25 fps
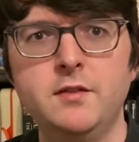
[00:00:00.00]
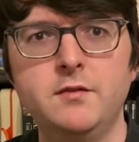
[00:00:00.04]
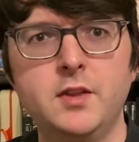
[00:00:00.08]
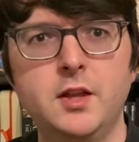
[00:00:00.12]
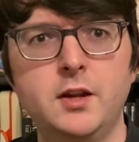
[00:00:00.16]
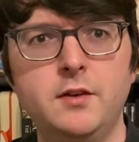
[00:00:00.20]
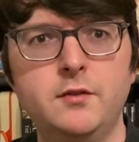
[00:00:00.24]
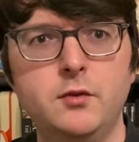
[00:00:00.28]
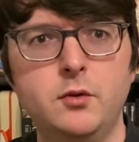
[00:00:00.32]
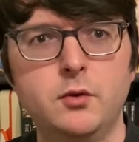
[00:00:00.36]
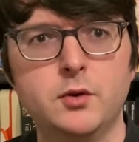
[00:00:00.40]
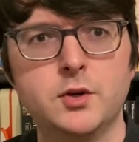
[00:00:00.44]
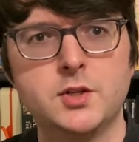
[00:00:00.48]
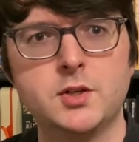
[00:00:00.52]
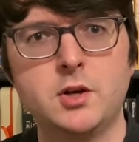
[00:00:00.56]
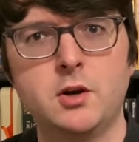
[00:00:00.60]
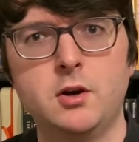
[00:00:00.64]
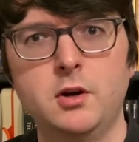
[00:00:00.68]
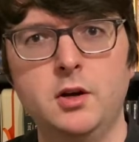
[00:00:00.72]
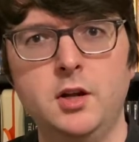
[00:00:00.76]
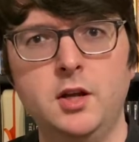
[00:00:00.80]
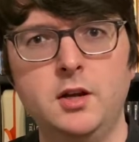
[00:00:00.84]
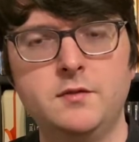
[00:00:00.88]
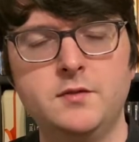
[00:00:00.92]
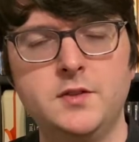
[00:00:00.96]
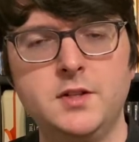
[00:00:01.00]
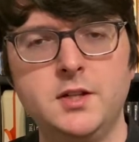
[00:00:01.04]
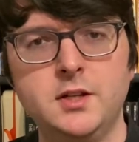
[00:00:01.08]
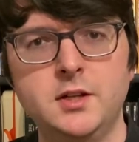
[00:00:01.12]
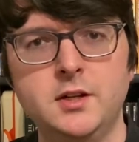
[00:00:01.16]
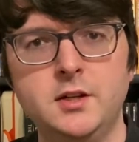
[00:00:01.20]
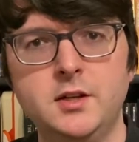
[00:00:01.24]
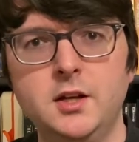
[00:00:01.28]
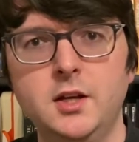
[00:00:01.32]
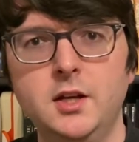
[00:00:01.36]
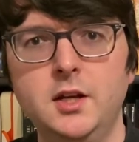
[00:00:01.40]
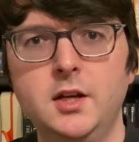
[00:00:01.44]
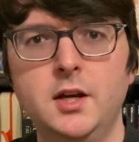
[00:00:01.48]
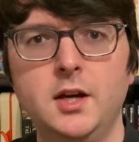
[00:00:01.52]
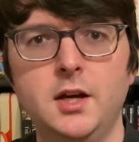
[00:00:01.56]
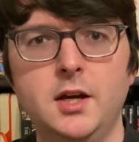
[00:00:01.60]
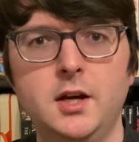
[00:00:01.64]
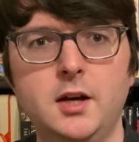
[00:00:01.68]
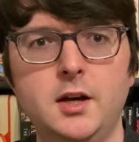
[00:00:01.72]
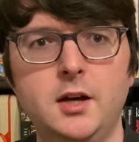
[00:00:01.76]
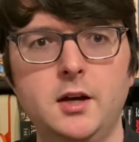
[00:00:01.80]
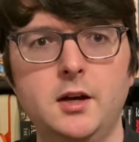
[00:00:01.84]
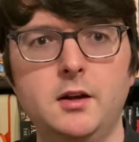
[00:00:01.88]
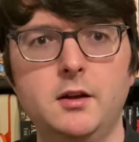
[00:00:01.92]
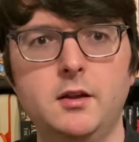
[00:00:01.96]
that, of course, Karloff did
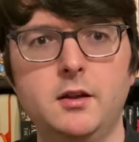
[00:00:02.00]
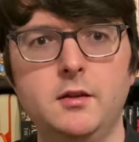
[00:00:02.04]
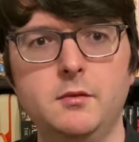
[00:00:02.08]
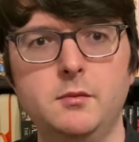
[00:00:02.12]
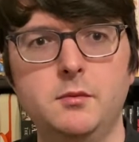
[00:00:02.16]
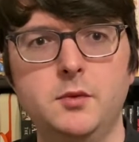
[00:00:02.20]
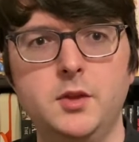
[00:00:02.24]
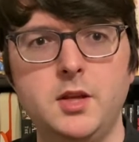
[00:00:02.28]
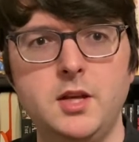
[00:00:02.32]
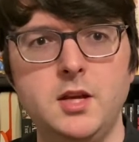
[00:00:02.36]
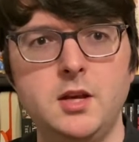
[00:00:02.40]
the